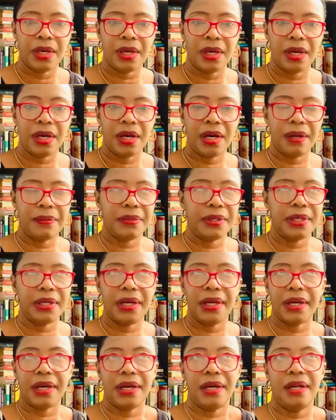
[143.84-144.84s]
I mean,
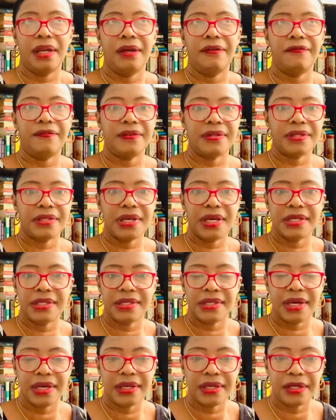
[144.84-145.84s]
I can't emphasize
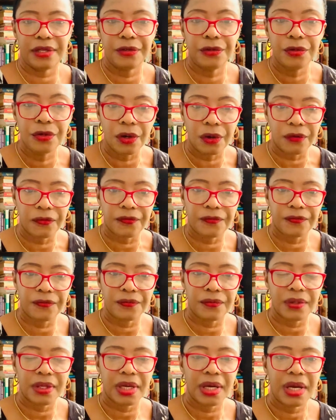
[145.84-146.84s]
that enough.
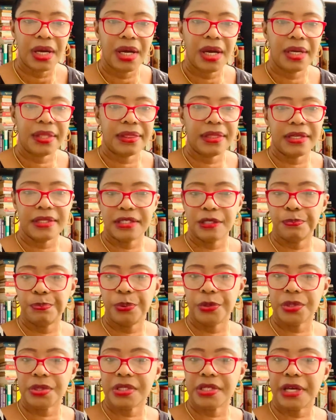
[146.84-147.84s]
There's a
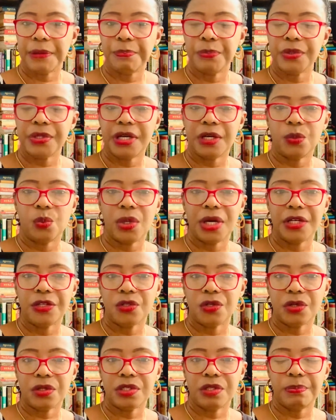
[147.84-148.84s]
post I put out where I
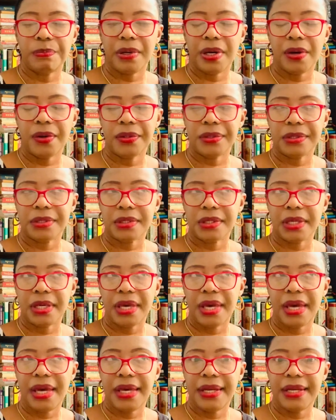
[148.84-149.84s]
talked about
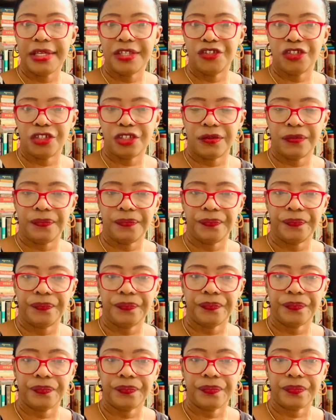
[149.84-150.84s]
energy
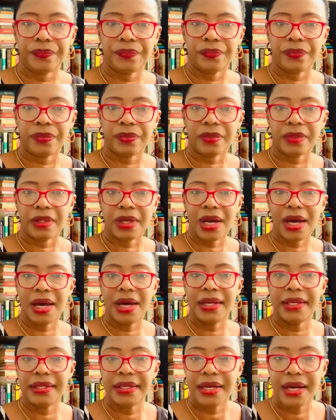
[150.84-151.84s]

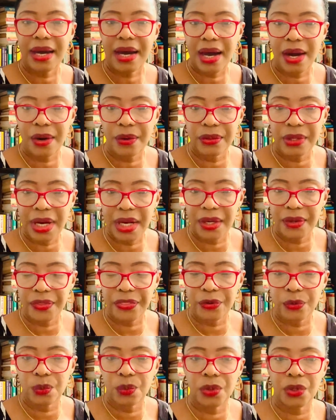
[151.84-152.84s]
and how
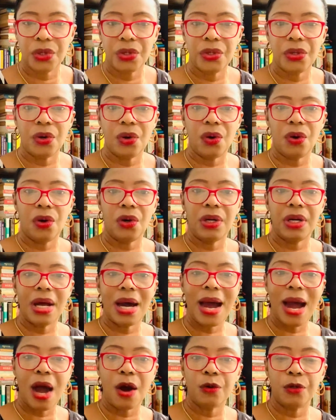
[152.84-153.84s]
another one on
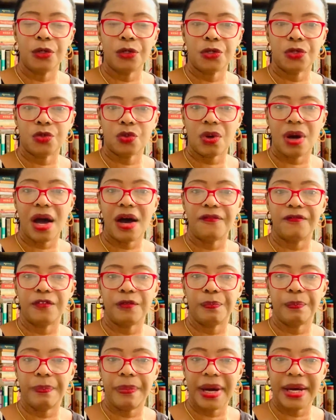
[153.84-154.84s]
how not to have a
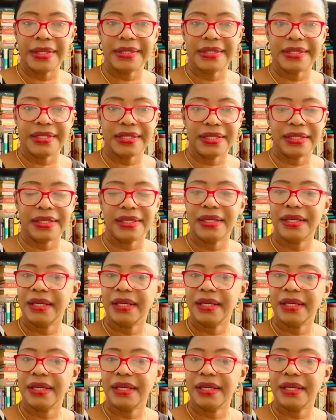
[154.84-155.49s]
bad day.